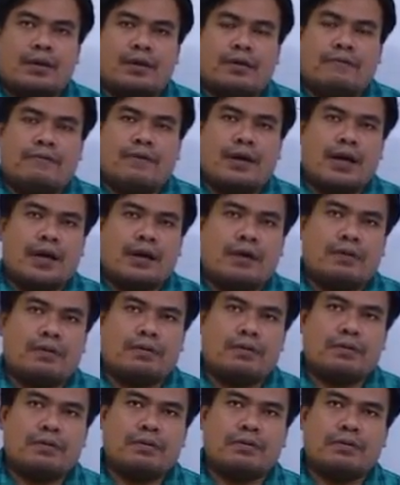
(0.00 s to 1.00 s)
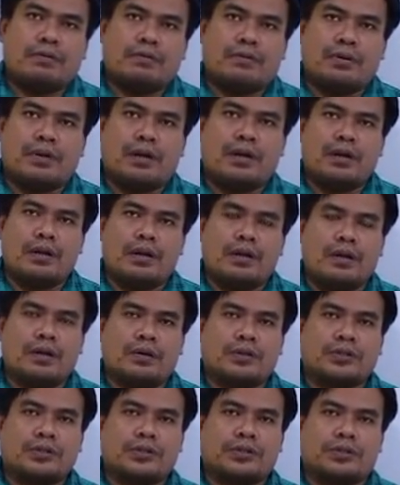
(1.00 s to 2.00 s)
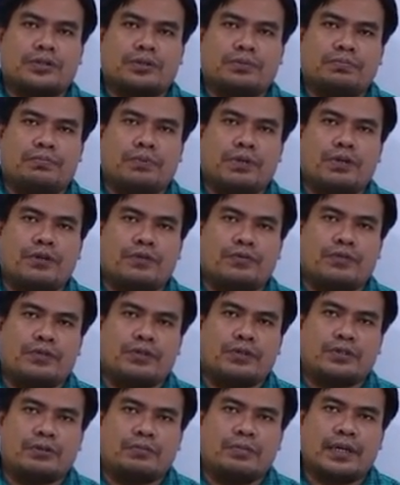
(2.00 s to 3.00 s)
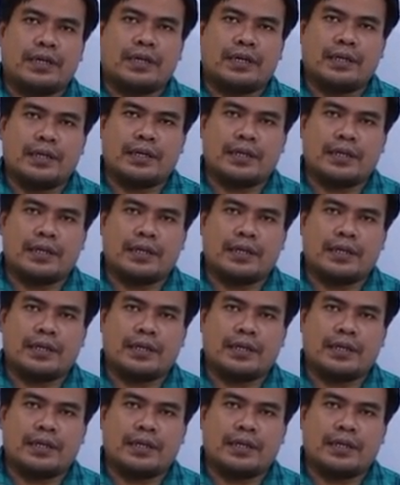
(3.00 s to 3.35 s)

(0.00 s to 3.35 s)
Wow, it looks beautiful to me.